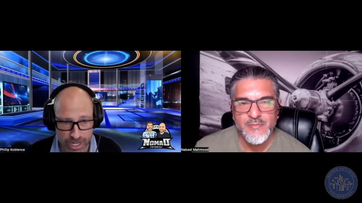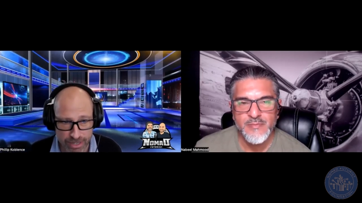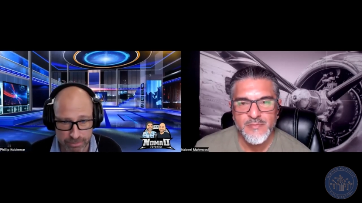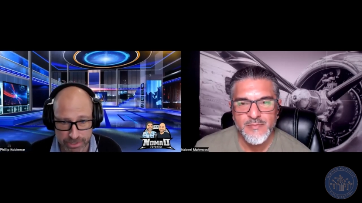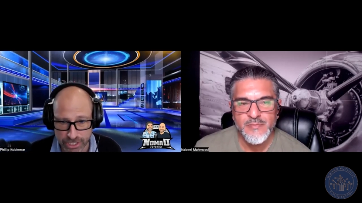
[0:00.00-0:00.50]
Speaker 1: a
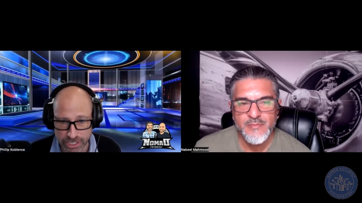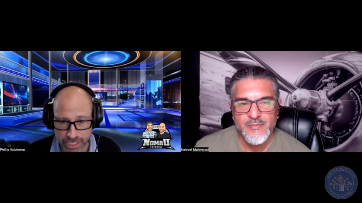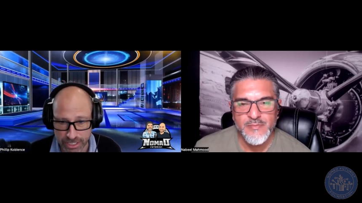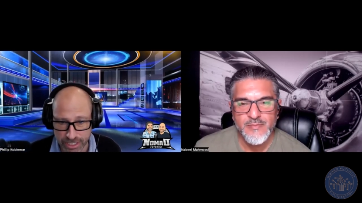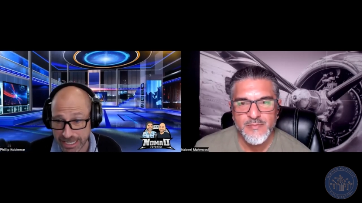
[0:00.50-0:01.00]

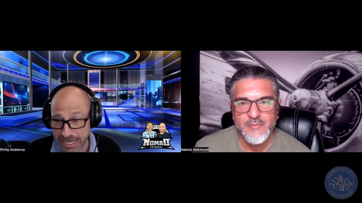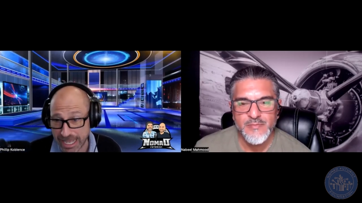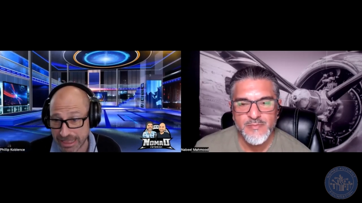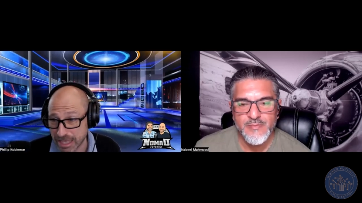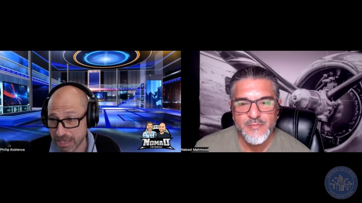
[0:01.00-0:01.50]
position that I
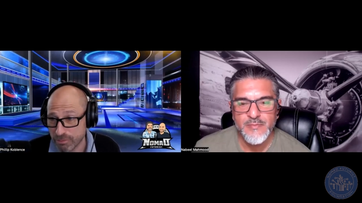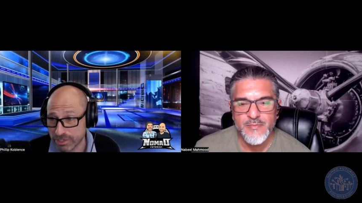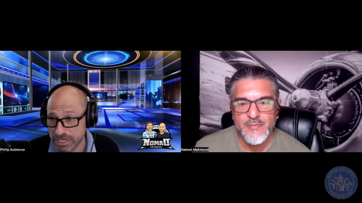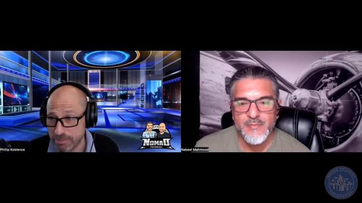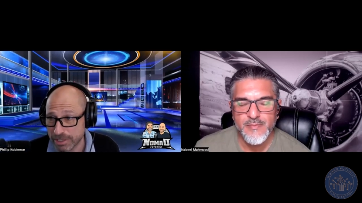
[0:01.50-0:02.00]
think would
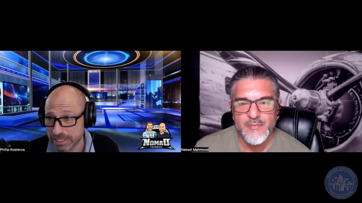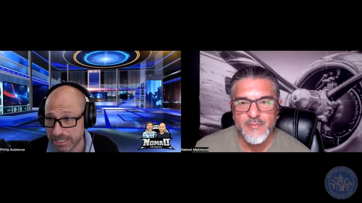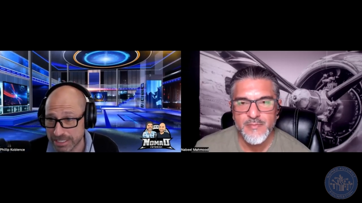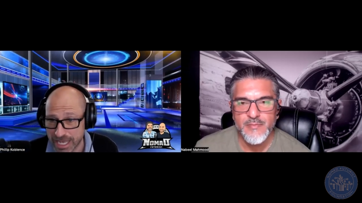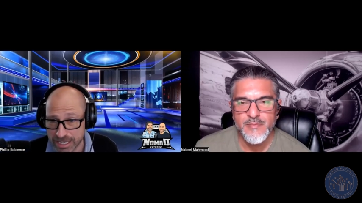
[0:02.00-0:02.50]
typically
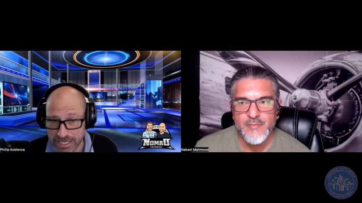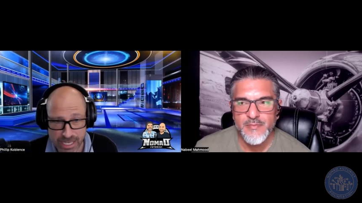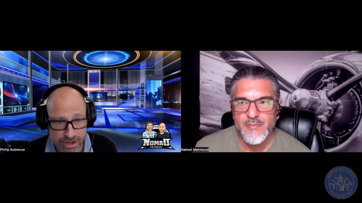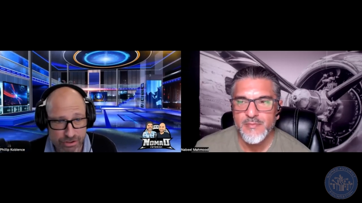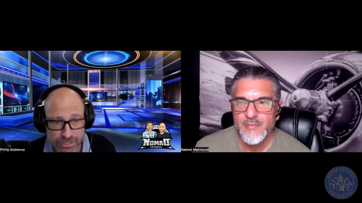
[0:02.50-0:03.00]
take
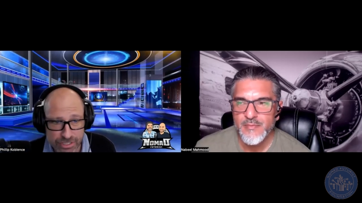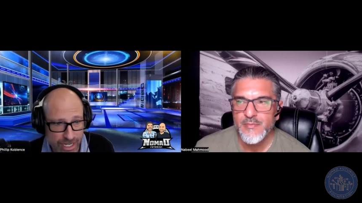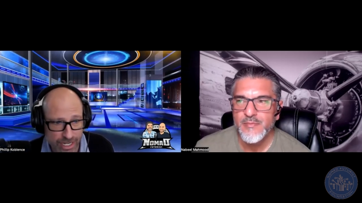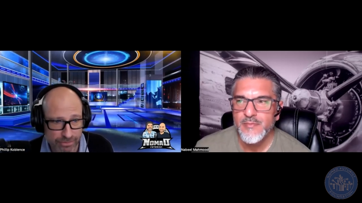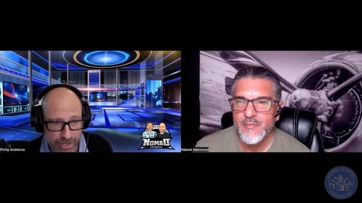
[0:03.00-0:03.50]
years to
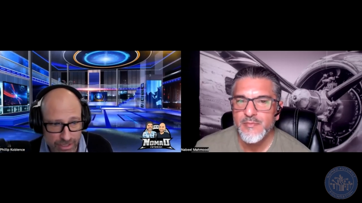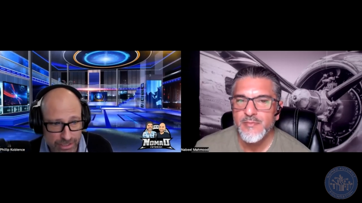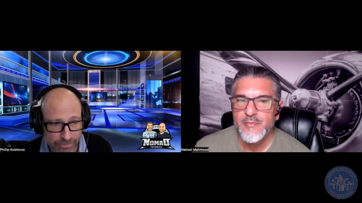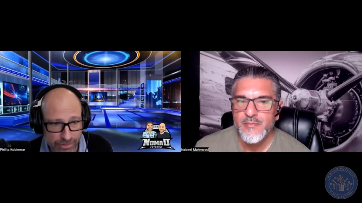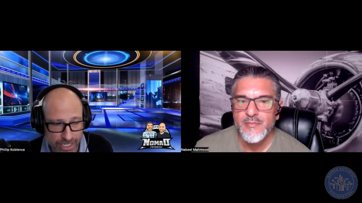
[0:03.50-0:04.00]
kind of
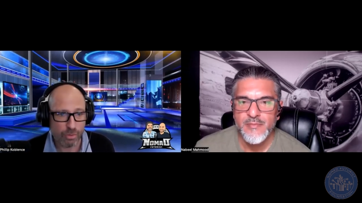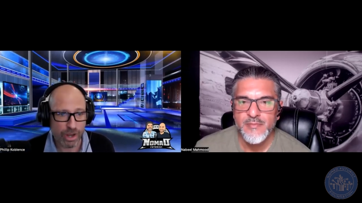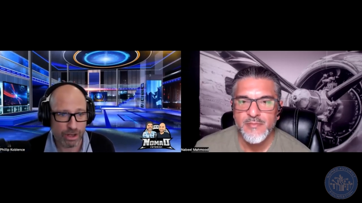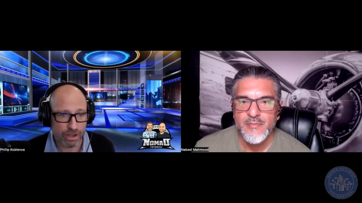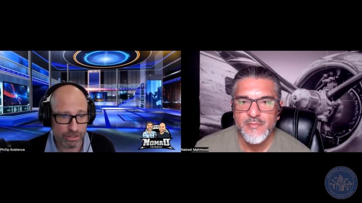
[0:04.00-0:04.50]
cultivate,
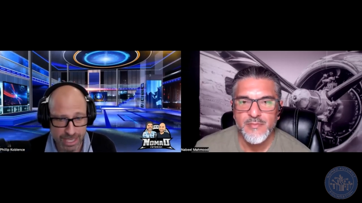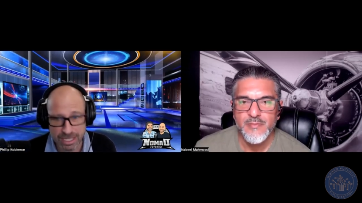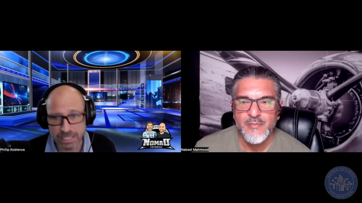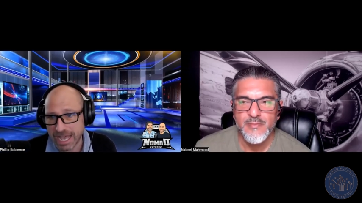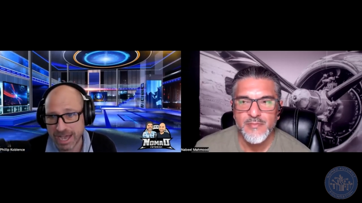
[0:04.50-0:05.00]
where they
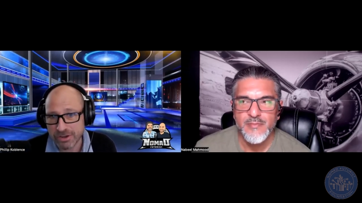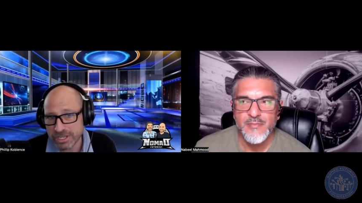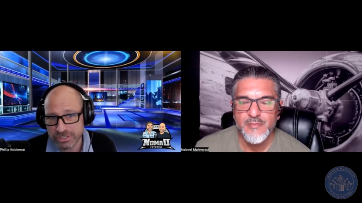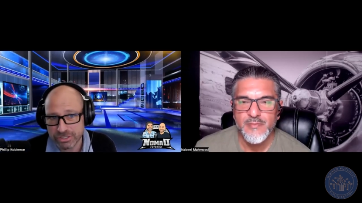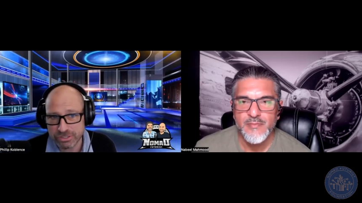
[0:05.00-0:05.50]
allowed
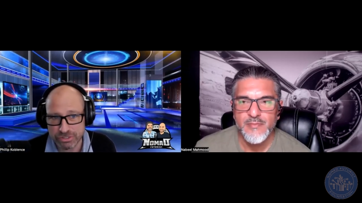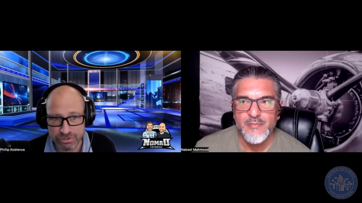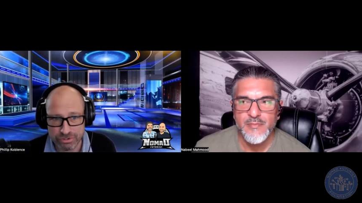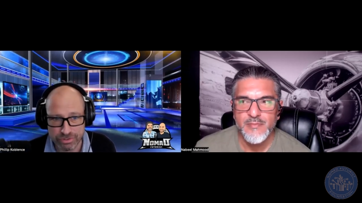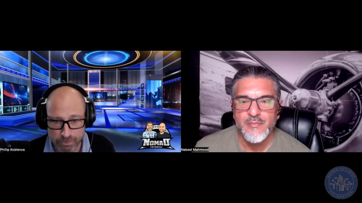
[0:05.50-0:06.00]
us
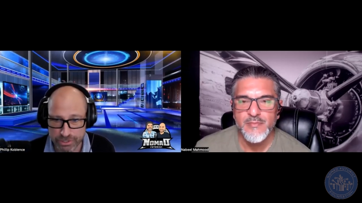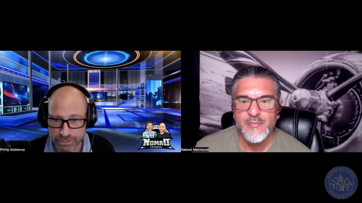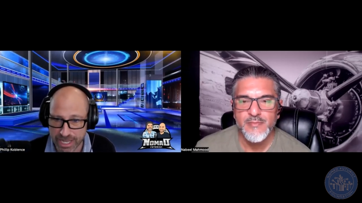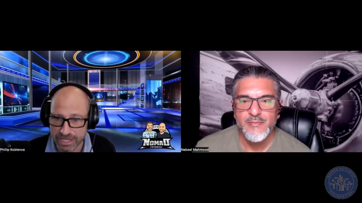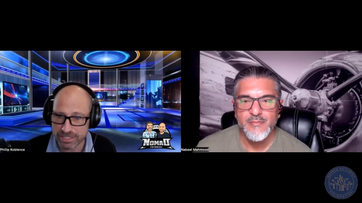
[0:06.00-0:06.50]
to
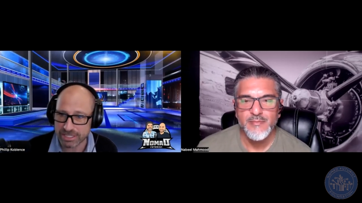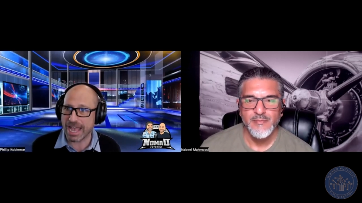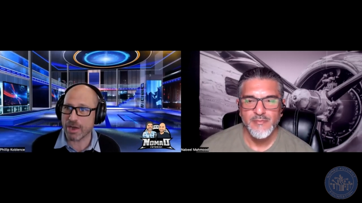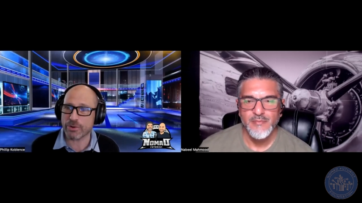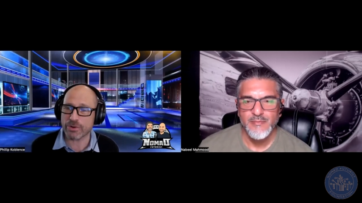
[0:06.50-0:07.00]
present
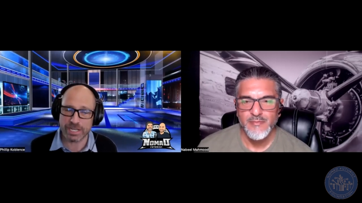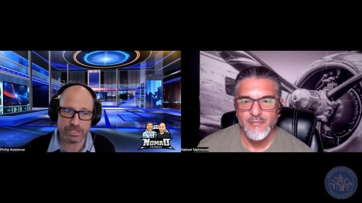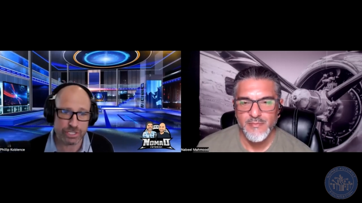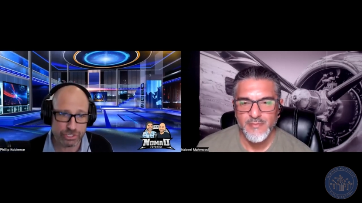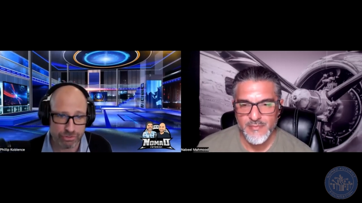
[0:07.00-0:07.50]
our
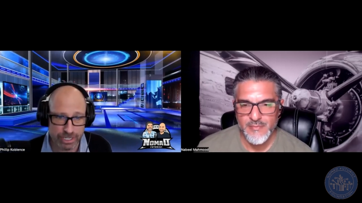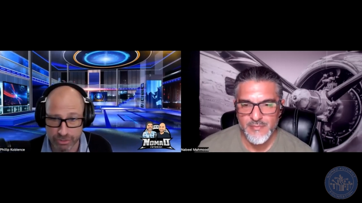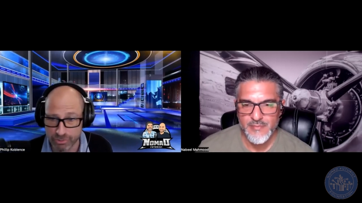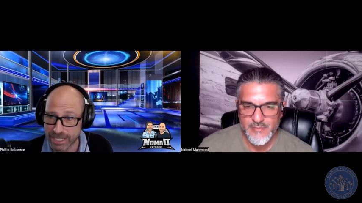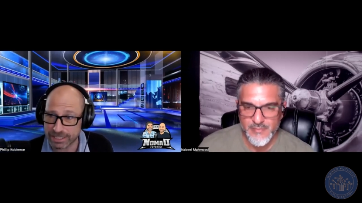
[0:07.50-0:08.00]
industry
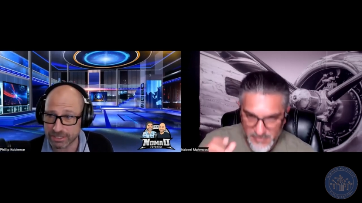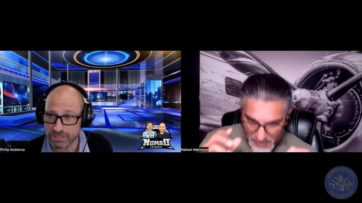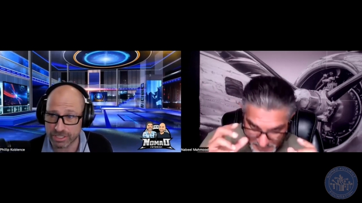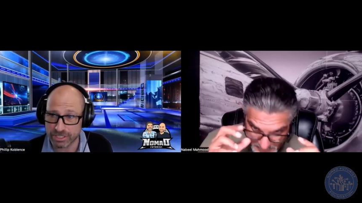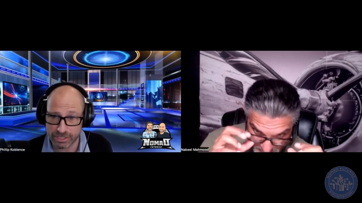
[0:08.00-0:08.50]
directly to
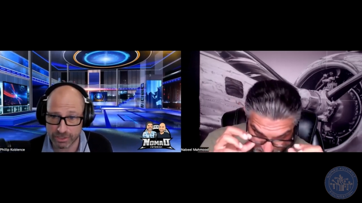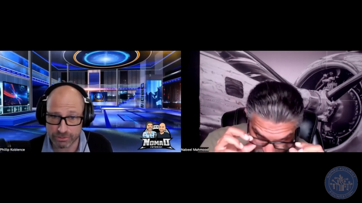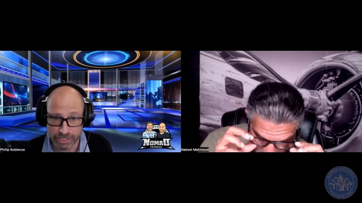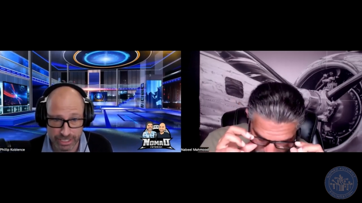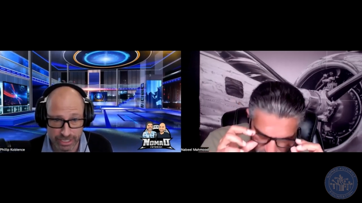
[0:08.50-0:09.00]
the
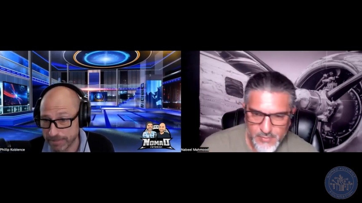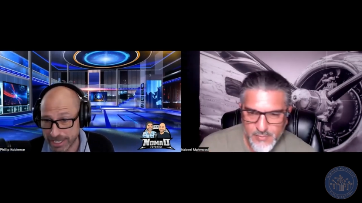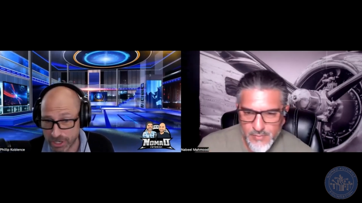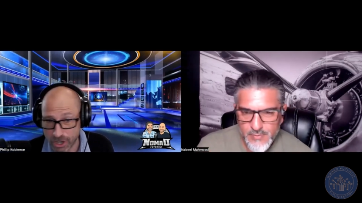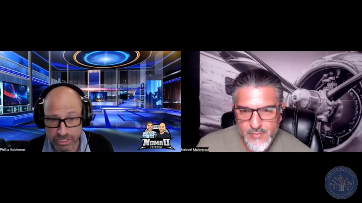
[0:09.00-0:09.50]
children
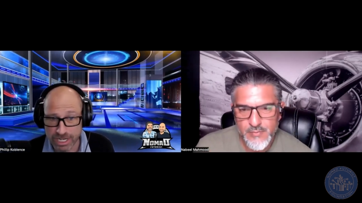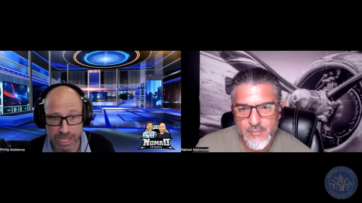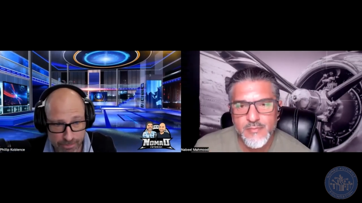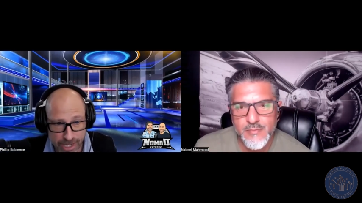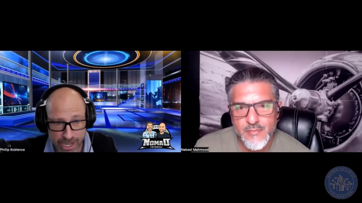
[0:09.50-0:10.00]
in no
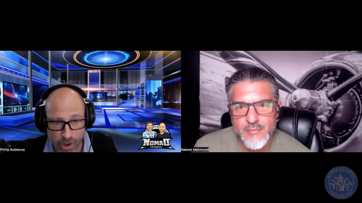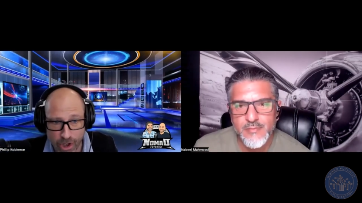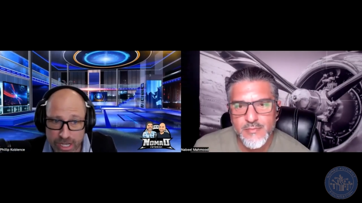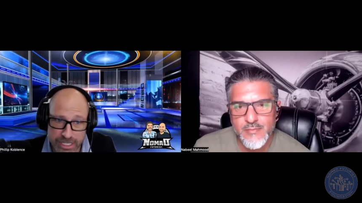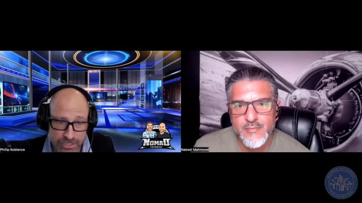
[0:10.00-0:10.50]
time. By
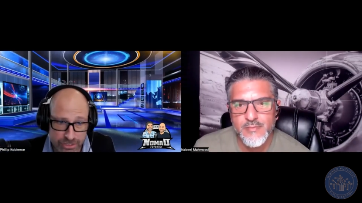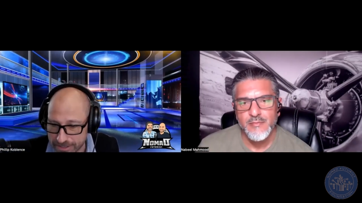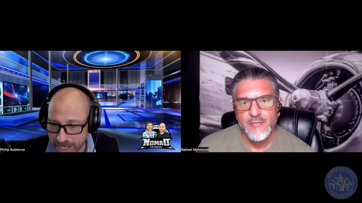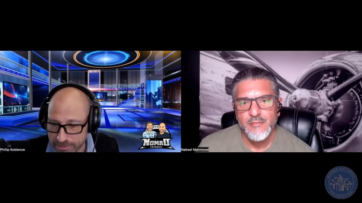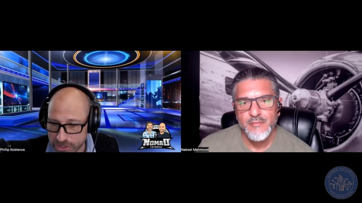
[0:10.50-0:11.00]
August,
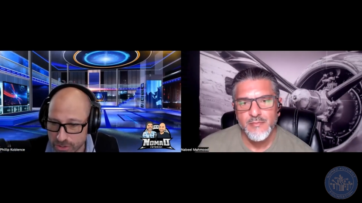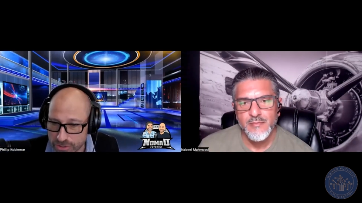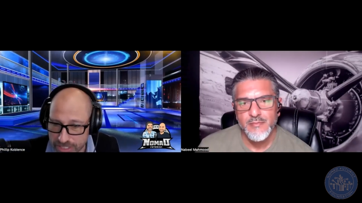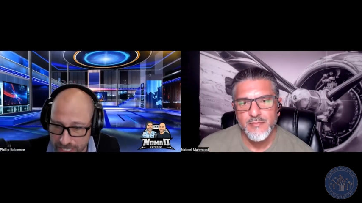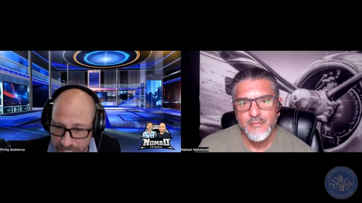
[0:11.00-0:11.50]
I was
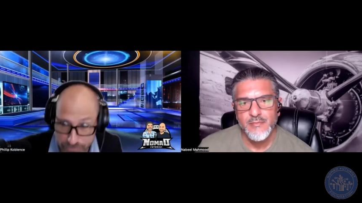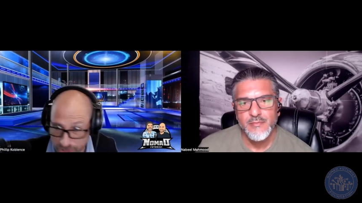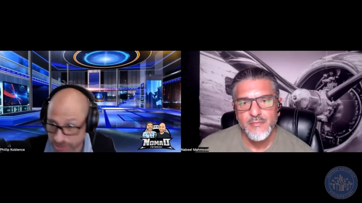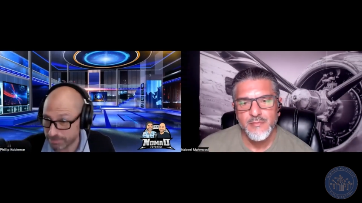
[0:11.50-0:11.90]
hosting just